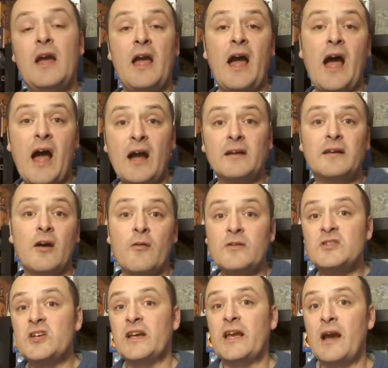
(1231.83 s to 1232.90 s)
Uh, go and
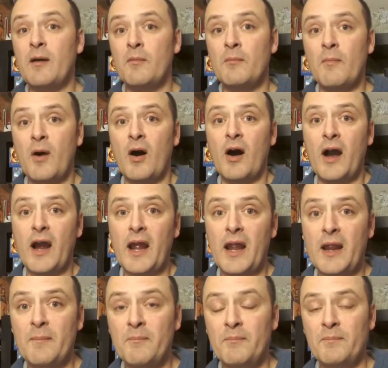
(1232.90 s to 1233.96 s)
check out
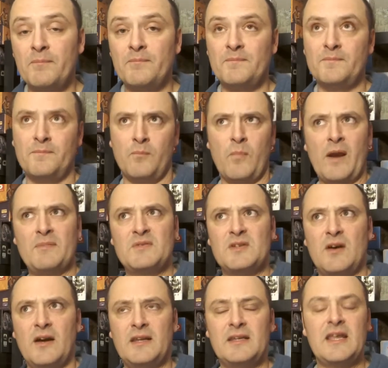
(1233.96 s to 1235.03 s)
my
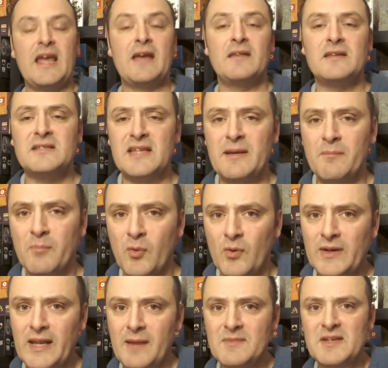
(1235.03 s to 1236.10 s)
website. Yeah, that's it.
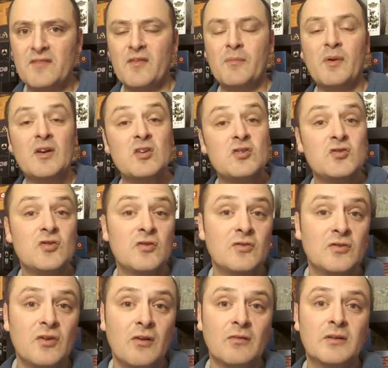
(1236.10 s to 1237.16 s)

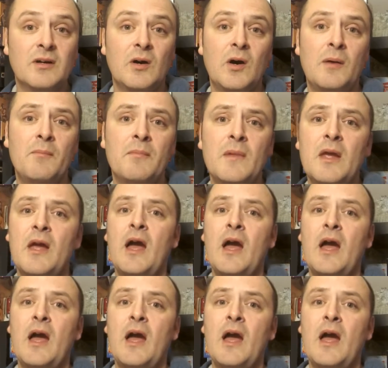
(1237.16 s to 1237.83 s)
BoardGamesEverybodyShould.com.